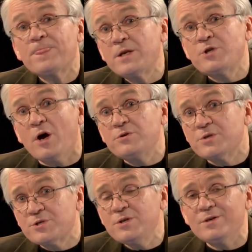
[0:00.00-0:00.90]
that don't
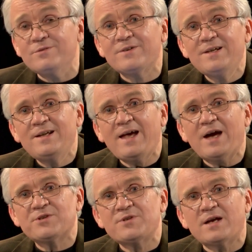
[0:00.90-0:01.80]
deserve
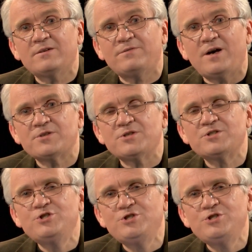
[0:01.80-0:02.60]
our sacrifices.